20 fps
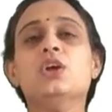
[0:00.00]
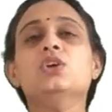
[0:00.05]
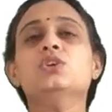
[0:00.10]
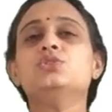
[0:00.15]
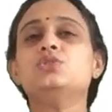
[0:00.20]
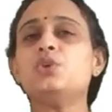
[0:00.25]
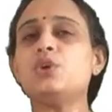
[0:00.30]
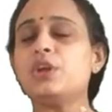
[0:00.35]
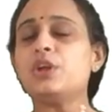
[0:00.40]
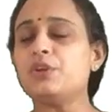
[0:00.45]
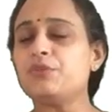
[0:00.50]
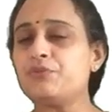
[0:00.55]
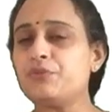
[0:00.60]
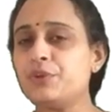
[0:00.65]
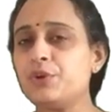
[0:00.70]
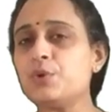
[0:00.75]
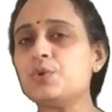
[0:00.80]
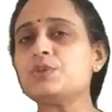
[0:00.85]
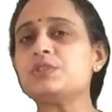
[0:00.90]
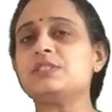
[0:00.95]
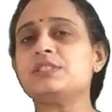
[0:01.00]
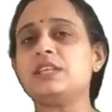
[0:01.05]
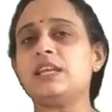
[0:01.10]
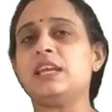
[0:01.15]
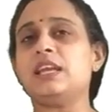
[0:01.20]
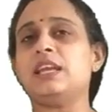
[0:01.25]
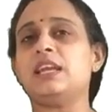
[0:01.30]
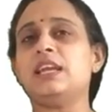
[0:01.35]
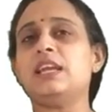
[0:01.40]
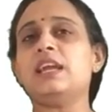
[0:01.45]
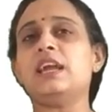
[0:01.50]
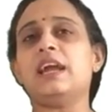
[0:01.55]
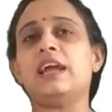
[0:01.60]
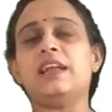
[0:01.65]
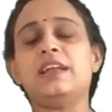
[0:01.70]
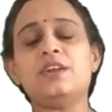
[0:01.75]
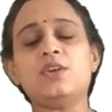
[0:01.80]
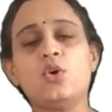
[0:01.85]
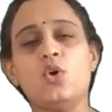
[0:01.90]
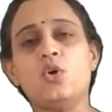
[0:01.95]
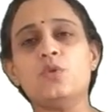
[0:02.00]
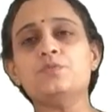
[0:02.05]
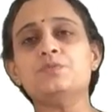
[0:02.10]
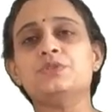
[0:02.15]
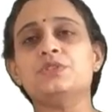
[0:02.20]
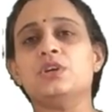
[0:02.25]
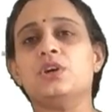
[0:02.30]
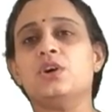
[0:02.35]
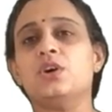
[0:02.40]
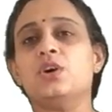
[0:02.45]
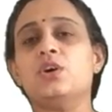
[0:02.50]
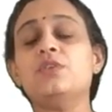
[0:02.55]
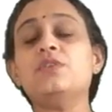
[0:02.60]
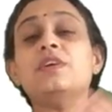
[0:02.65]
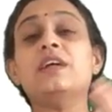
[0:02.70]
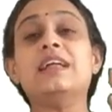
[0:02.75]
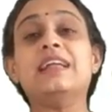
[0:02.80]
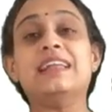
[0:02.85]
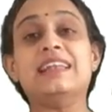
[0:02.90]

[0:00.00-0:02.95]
So if you see and observe,